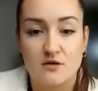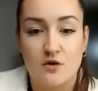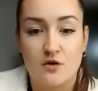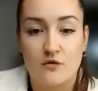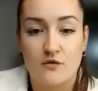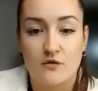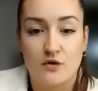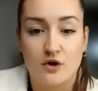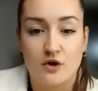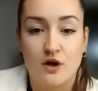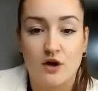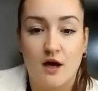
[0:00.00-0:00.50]

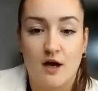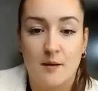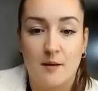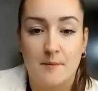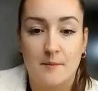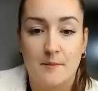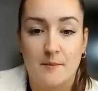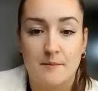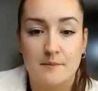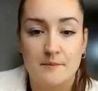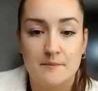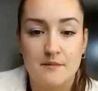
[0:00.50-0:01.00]

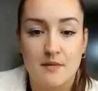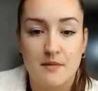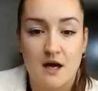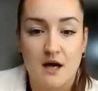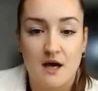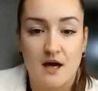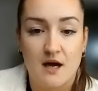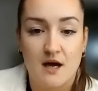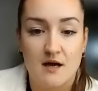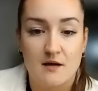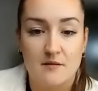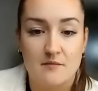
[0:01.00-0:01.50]
overcome
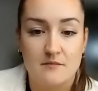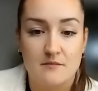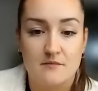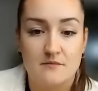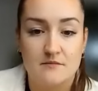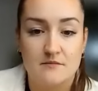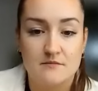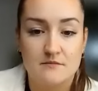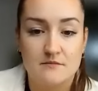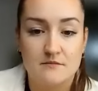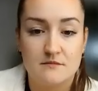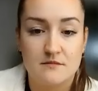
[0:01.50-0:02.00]

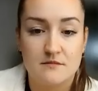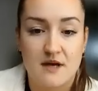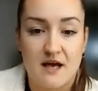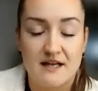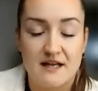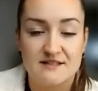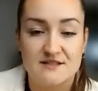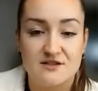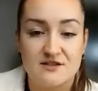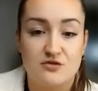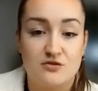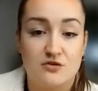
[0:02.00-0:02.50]
as you're